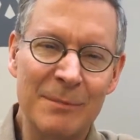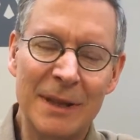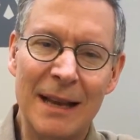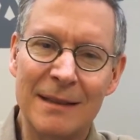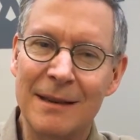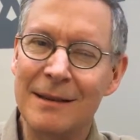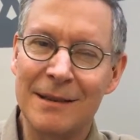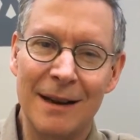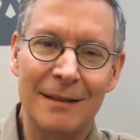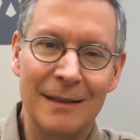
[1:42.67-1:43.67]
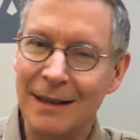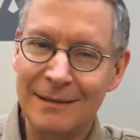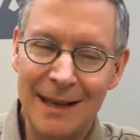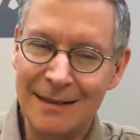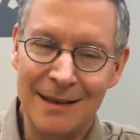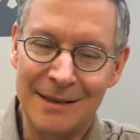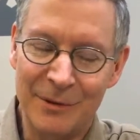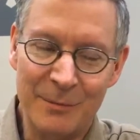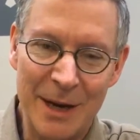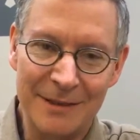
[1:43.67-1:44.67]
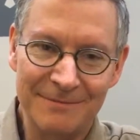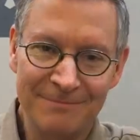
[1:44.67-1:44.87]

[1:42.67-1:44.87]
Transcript: But that sunshine, that, that does it for me.